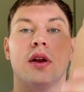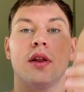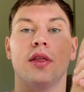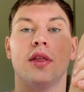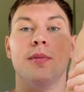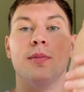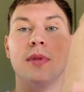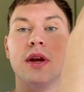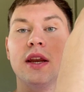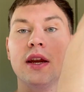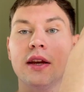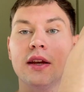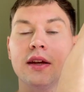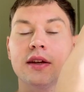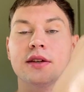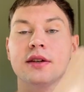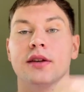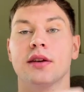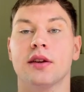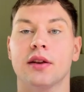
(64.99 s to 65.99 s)
the
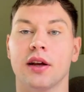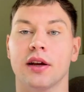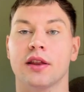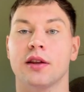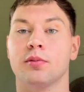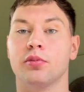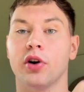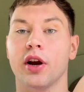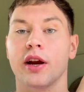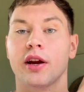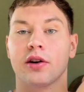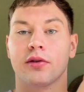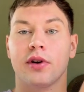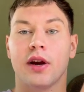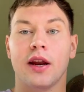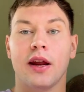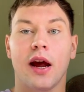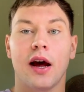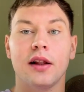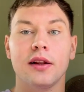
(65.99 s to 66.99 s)
meatiness, like the
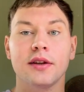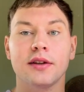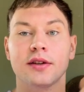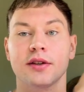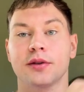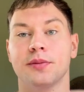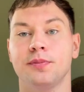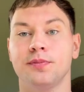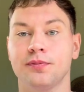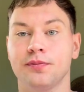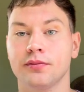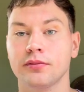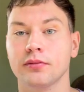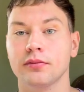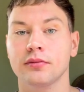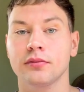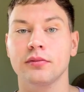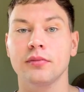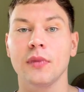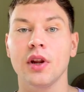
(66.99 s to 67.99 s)
brachioradialis,
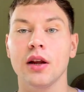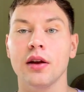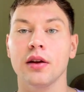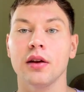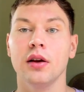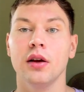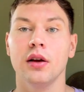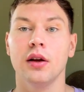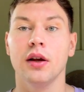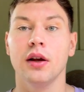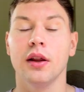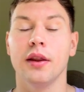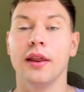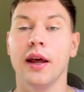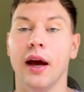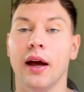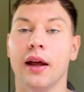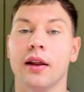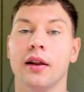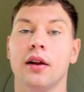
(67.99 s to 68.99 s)

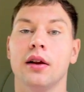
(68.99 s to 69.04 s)
that